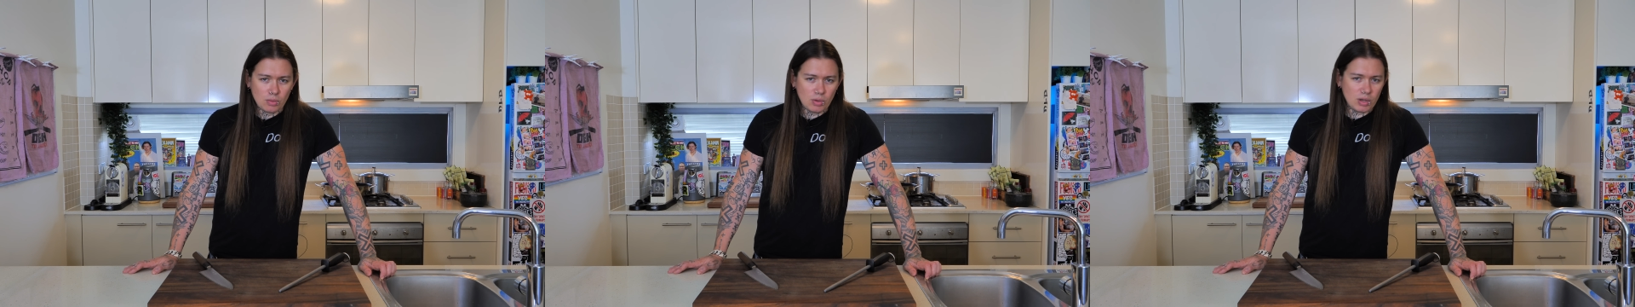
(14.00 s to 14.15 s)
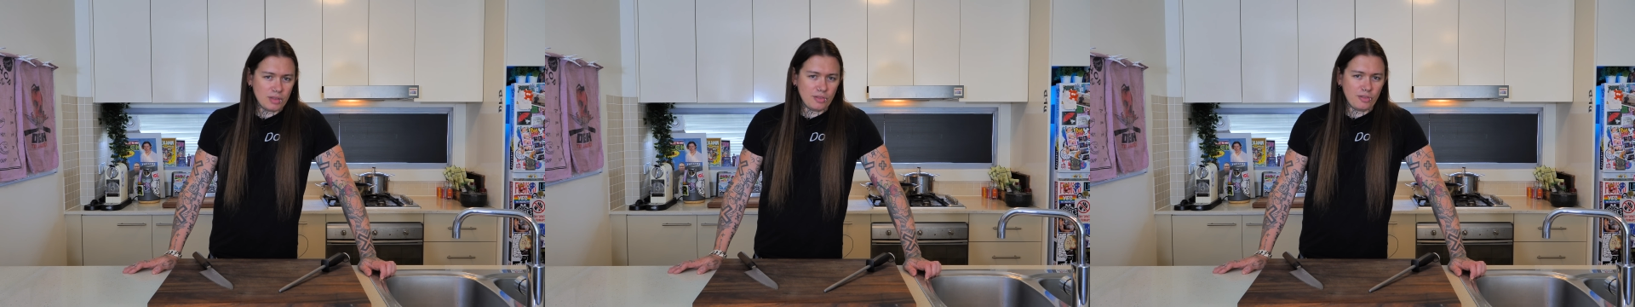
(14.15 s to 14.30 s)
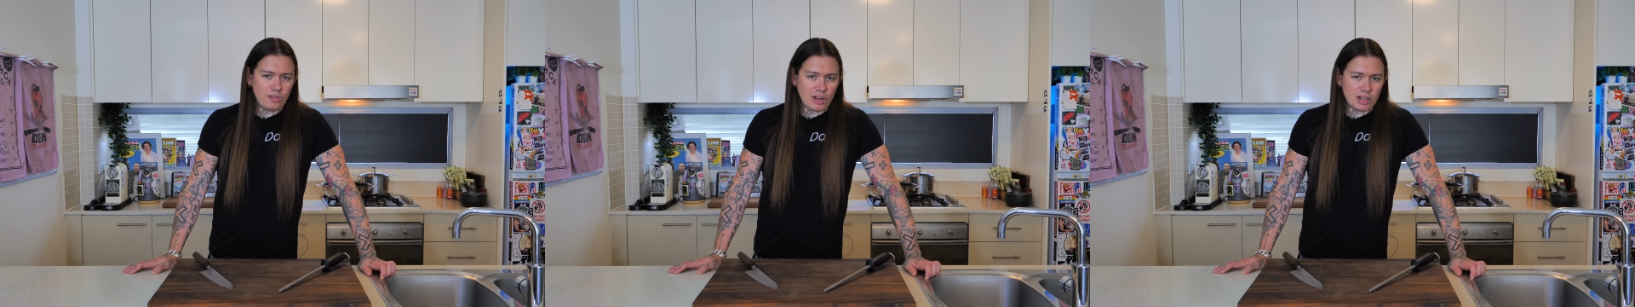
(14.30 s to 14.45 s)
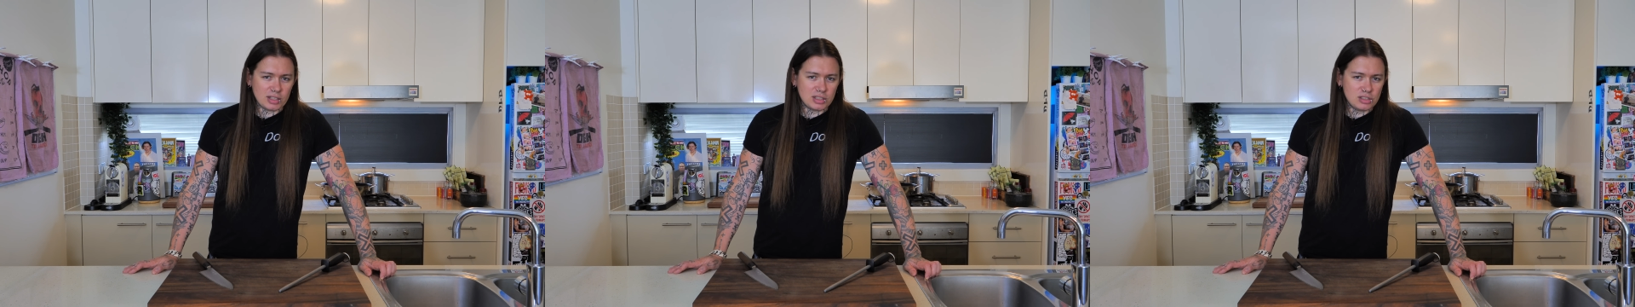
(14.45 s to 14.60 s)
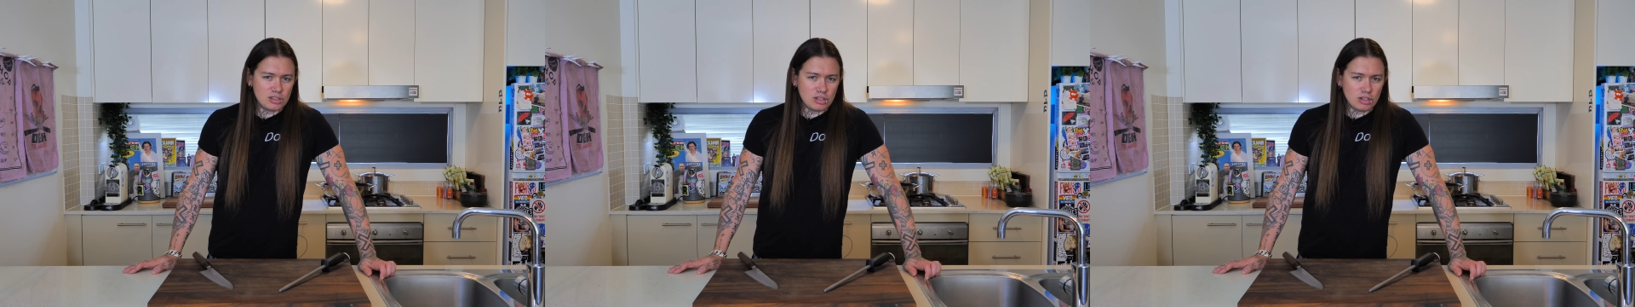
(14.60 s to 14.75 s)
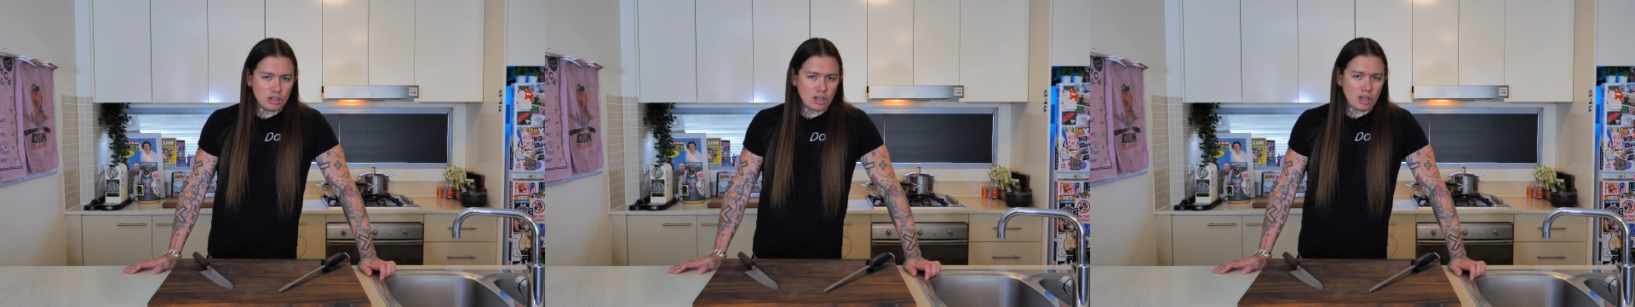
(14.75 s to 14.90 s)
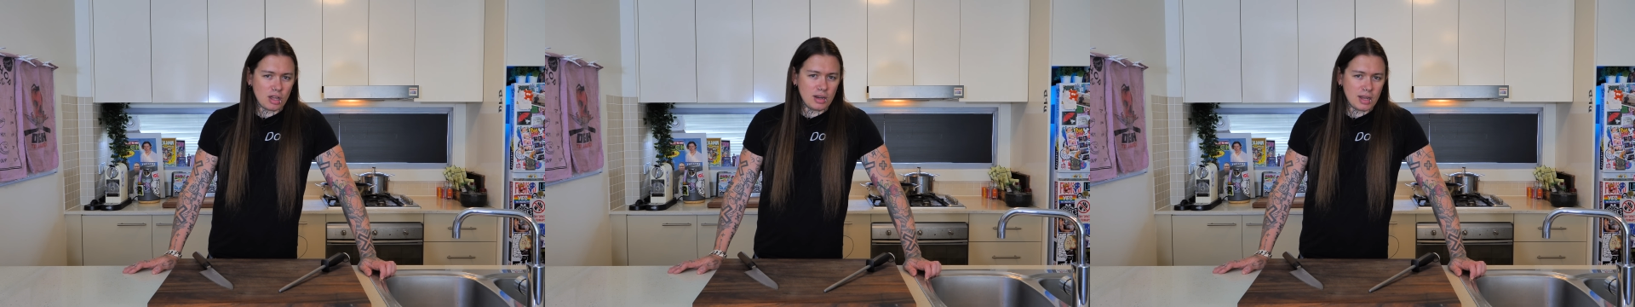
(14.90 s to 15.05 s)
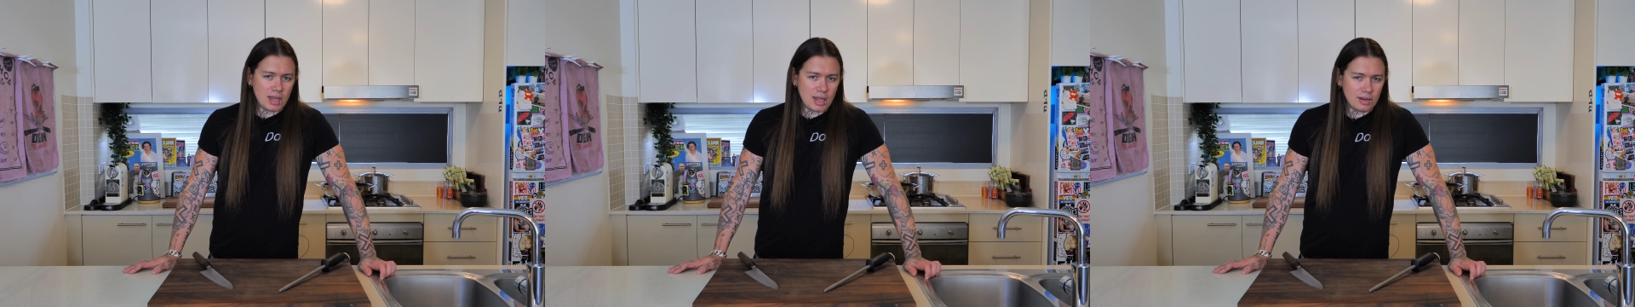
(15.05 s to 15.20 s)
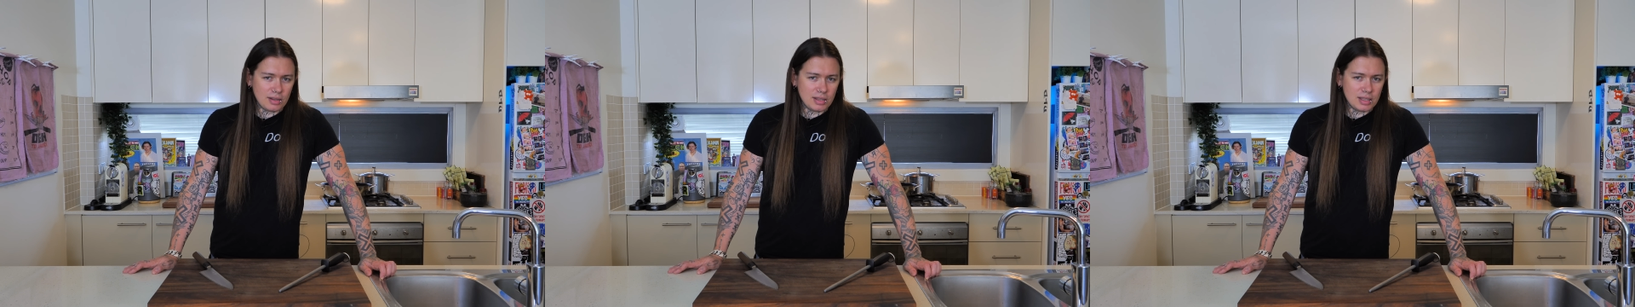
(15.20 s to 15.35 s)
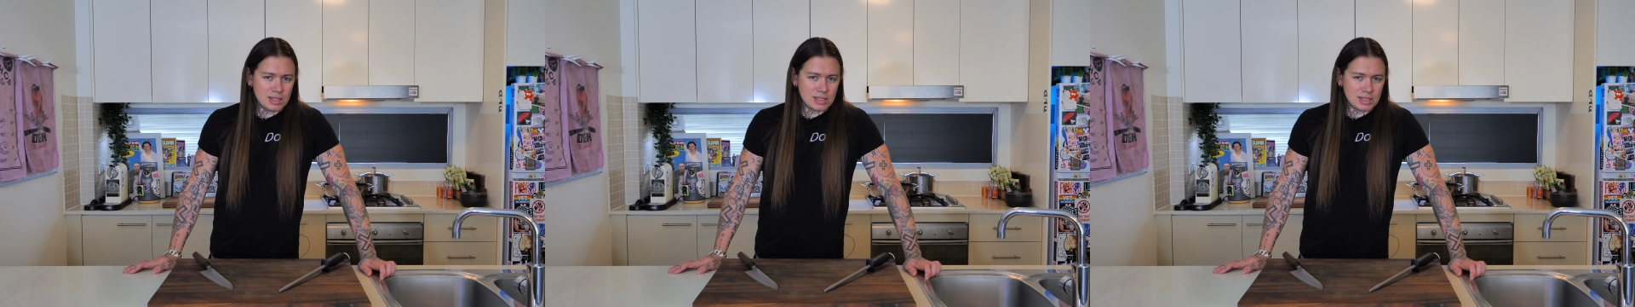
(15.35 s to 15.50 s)
Where the fuck did you go,
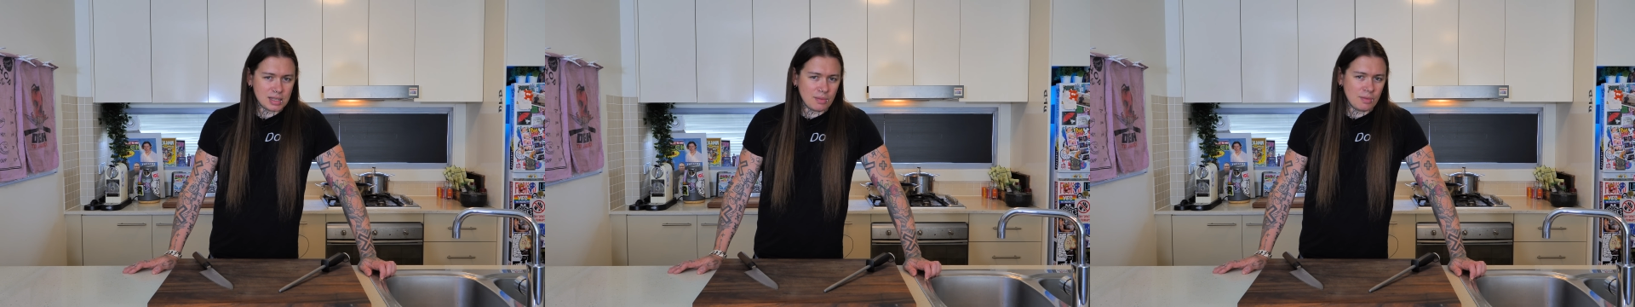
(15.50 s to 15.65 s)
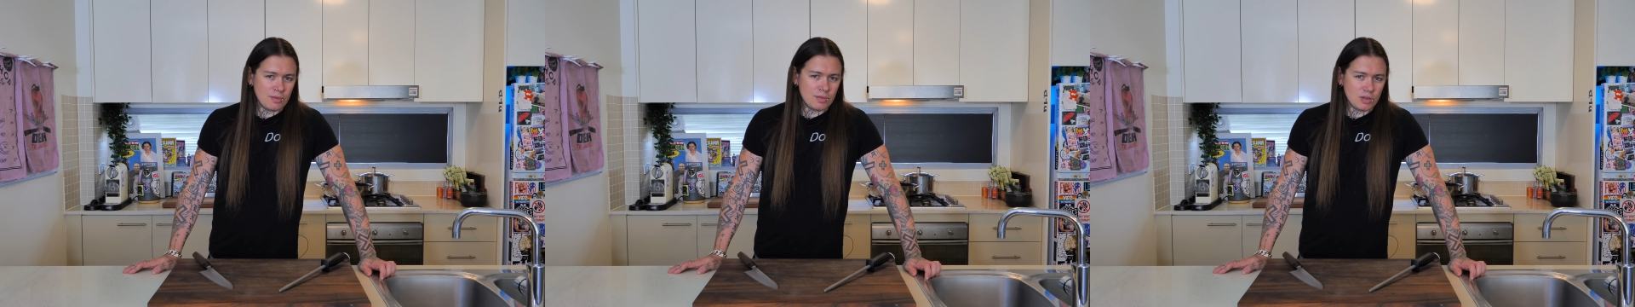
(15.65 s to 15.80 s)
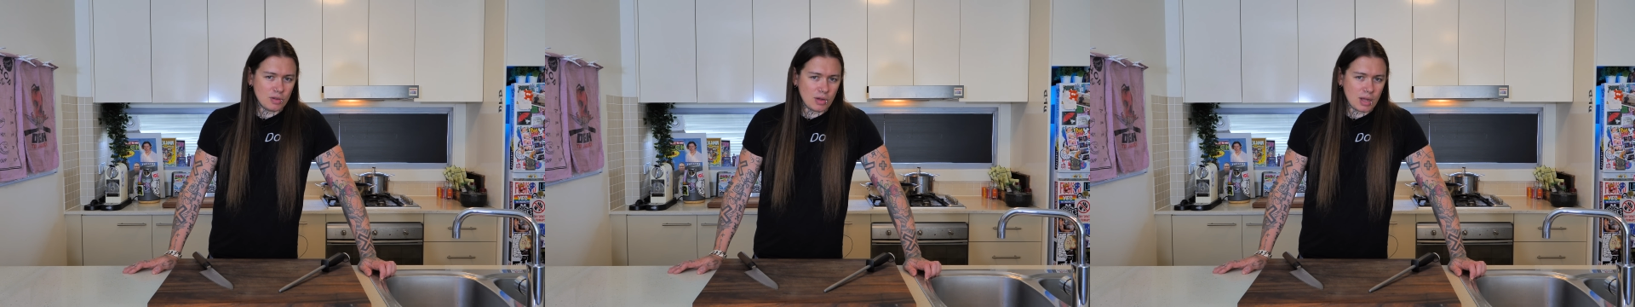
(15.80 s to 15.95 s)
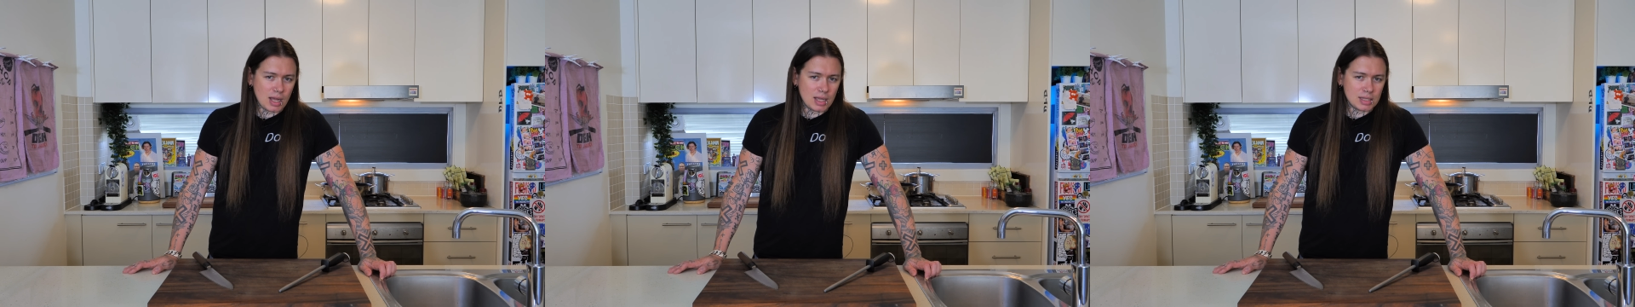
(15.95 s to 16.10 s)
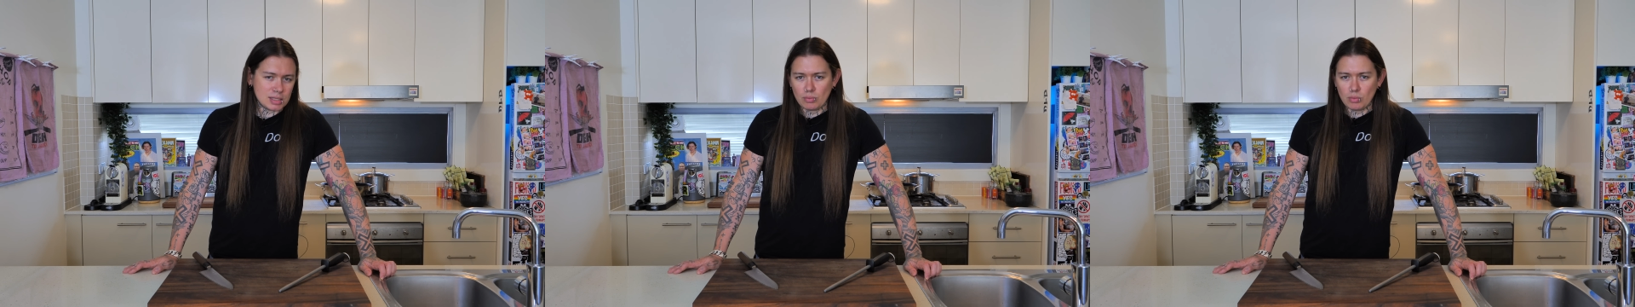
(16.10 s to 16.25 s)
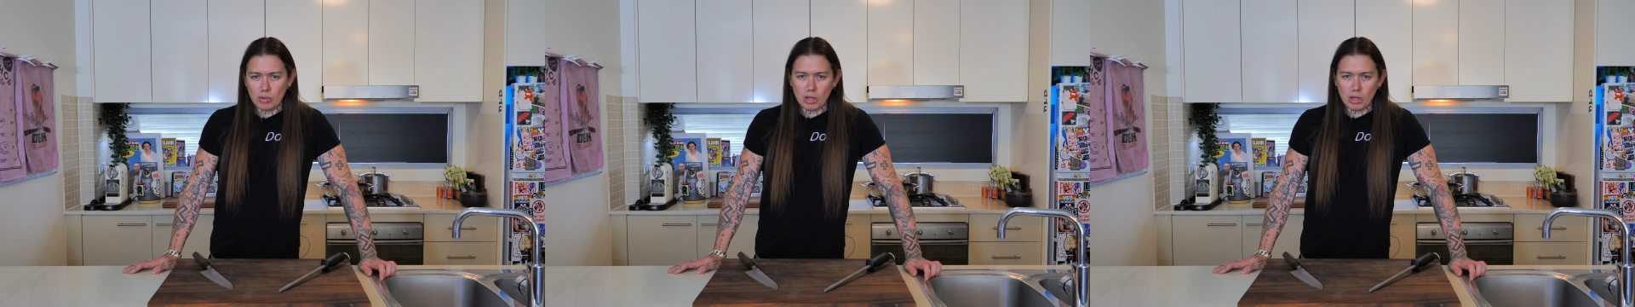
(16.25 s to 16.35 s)
Nat? I hear some of you ask.